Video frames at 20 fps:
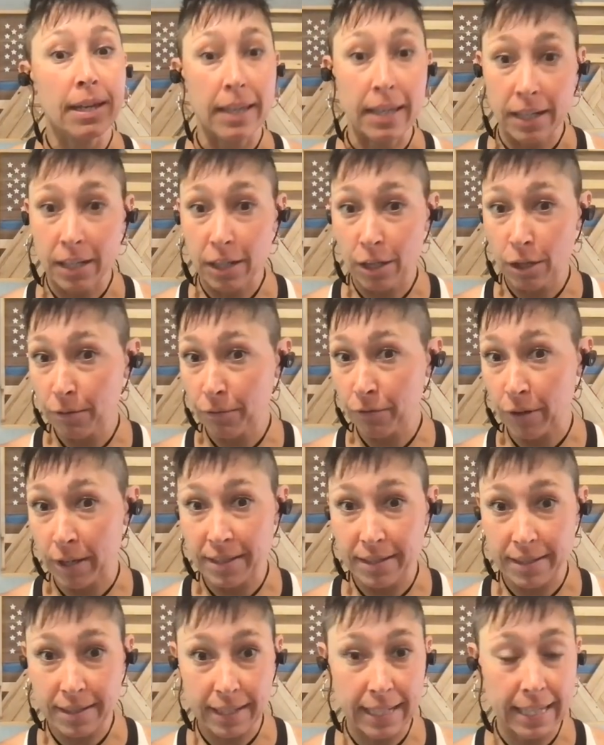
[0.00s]
getting your
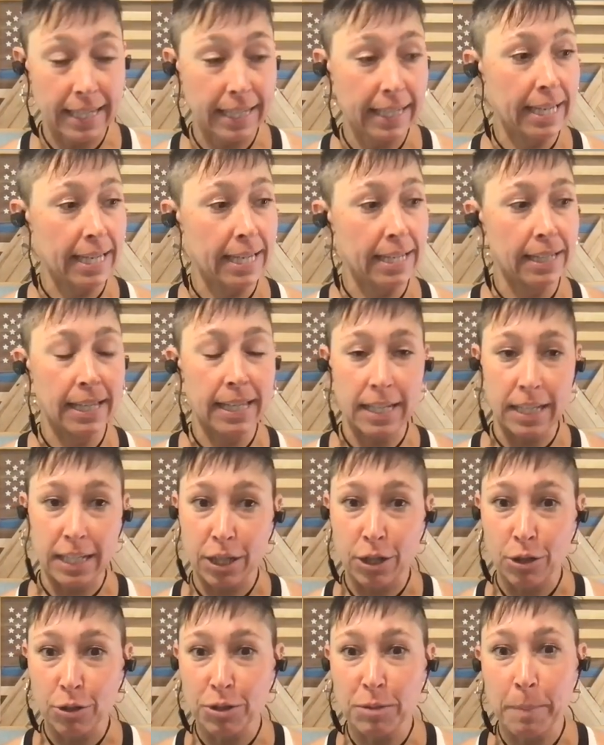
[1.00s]
friends to kick in,
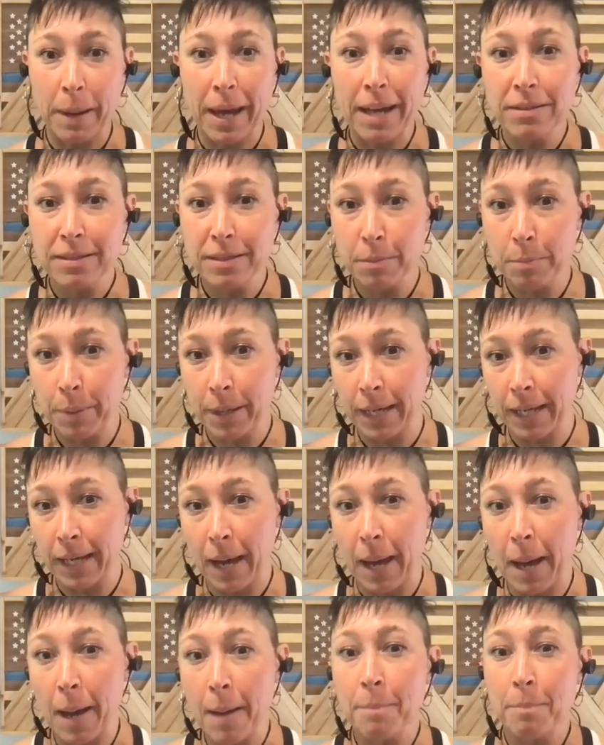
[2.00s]
getting your spouse to pick
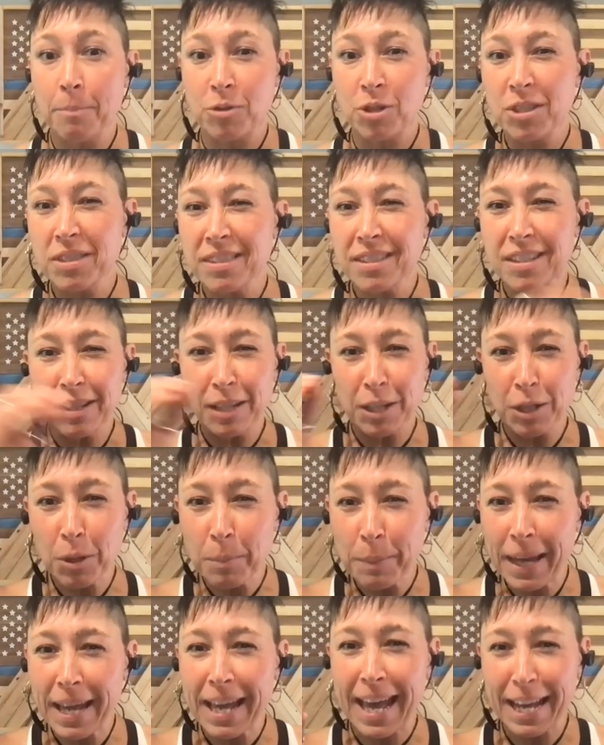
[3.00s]
up just a
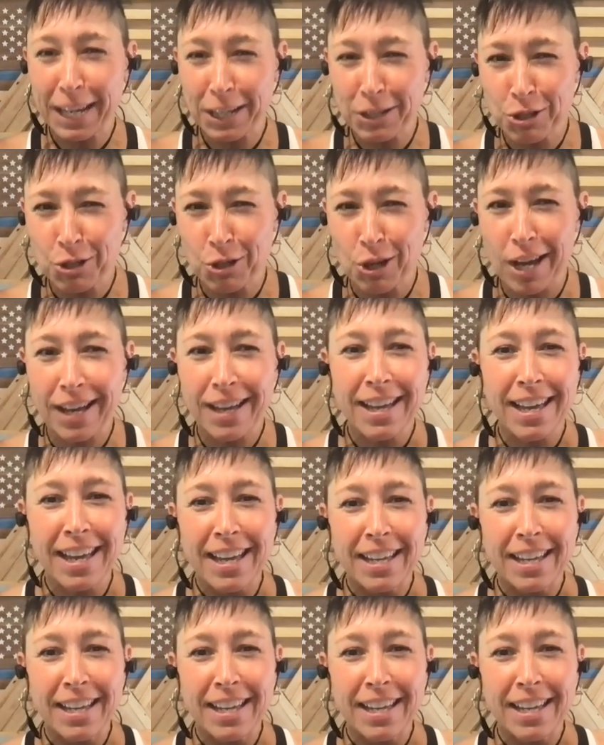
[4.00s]
little bit extra,